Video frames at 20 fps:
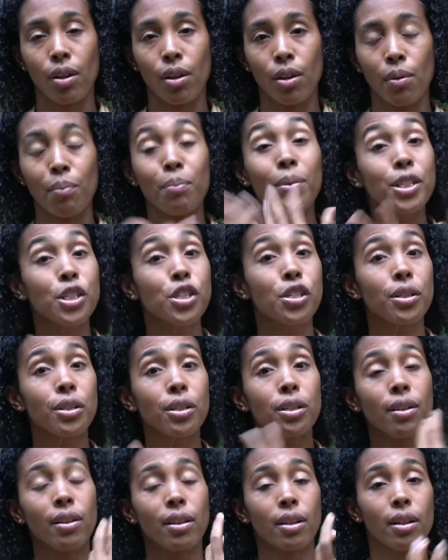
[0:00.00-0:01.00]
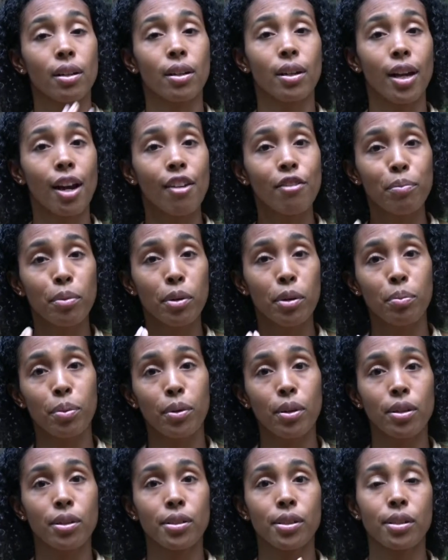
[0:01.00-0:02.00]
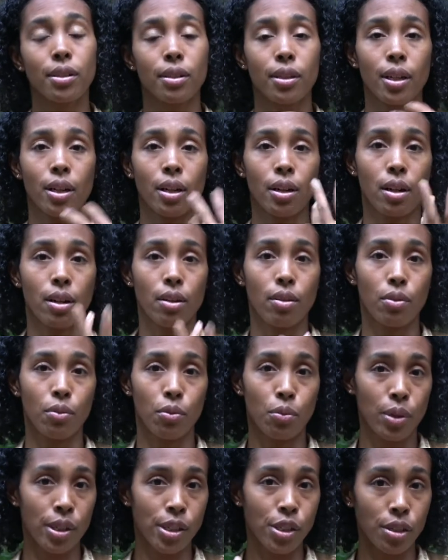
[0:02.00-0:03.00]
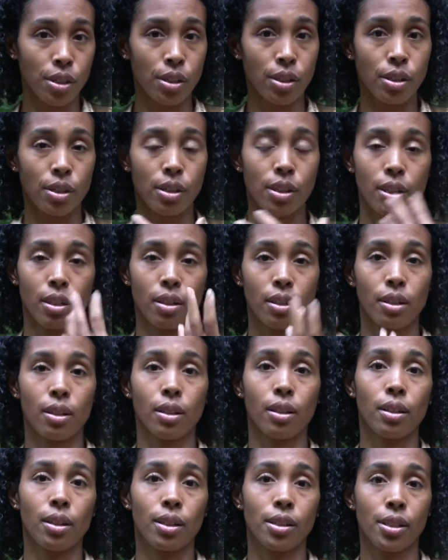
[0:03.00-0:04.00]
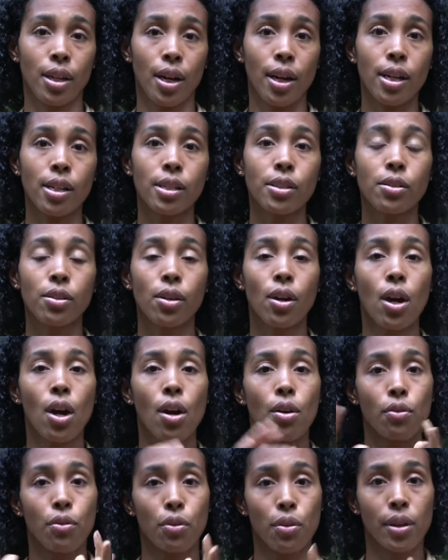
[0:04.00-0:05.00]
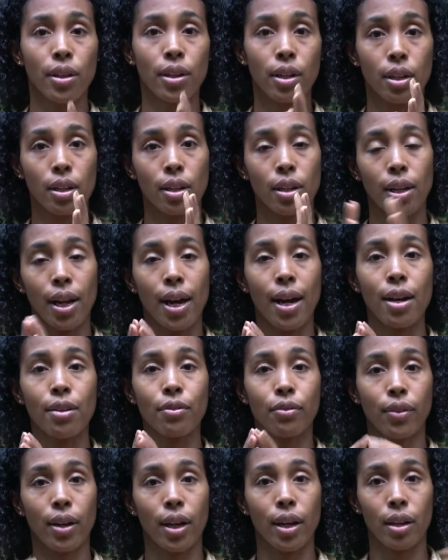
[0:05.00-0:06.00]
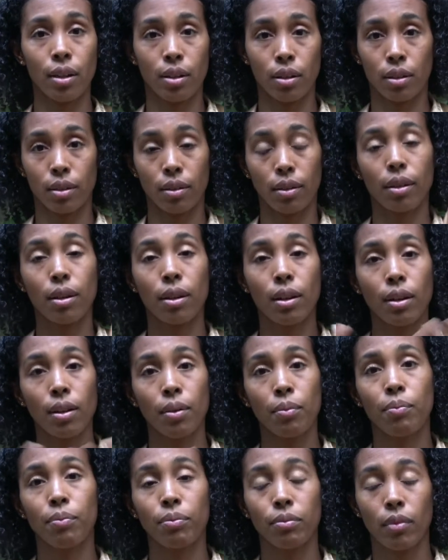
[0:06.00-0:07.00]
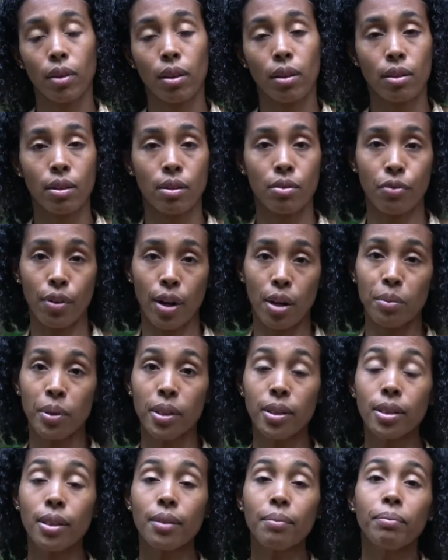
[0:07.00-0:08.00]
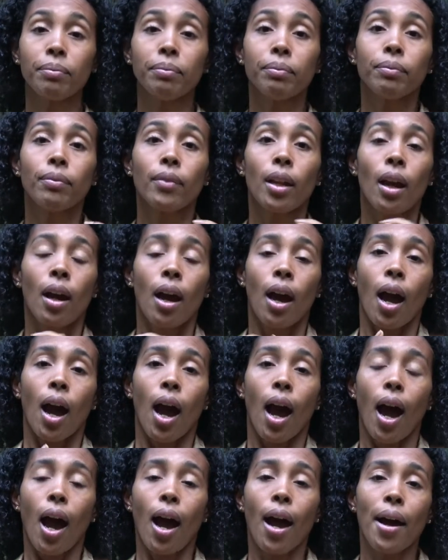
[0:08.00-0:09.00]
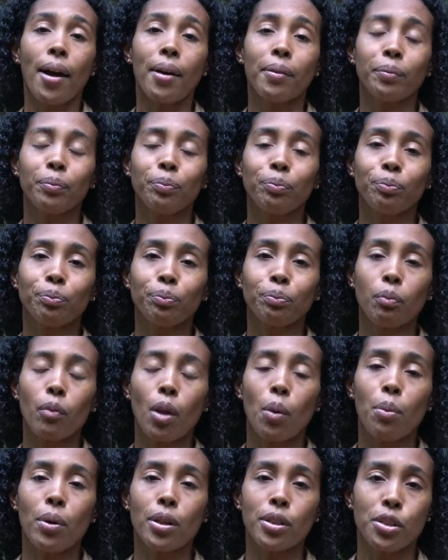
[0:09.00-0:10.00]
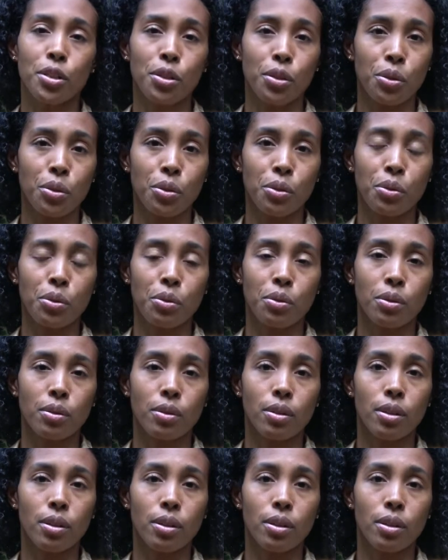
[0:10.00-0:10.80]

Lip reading: mission, their life purpose, their wishes, their desires for their life, and their environment. What you